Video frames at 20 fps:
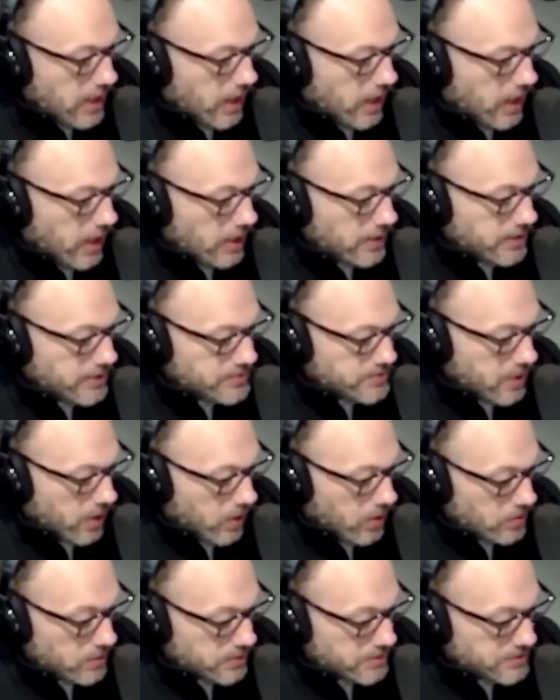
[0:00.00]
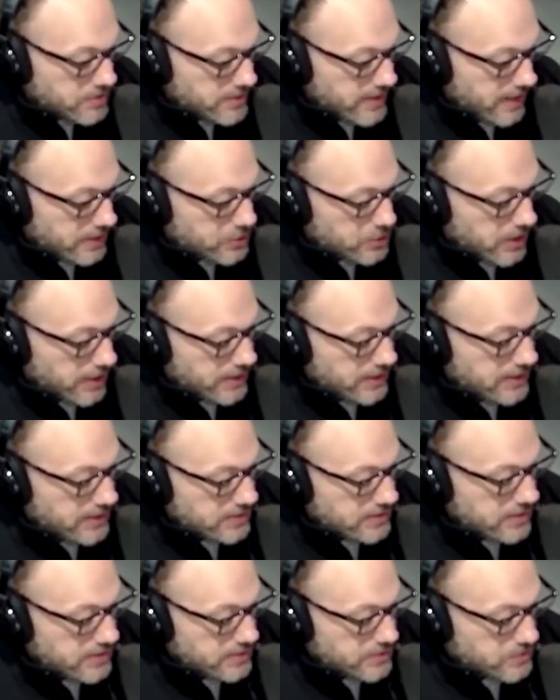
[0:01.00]
Uh, his owners are now trying to
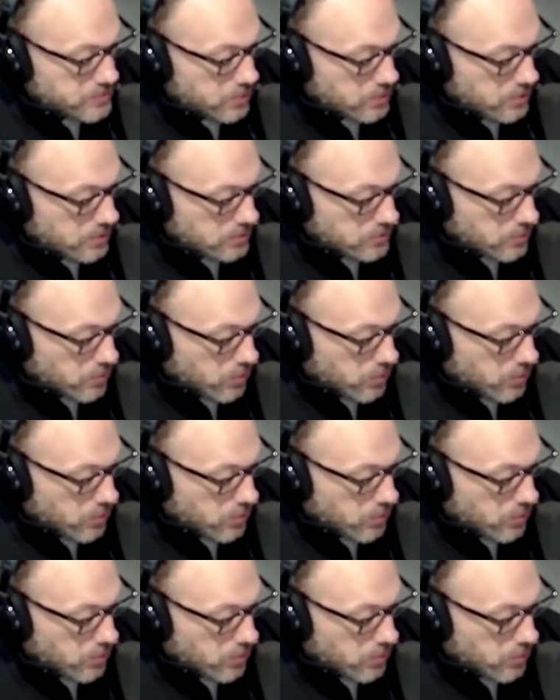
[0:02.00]
get Guinness World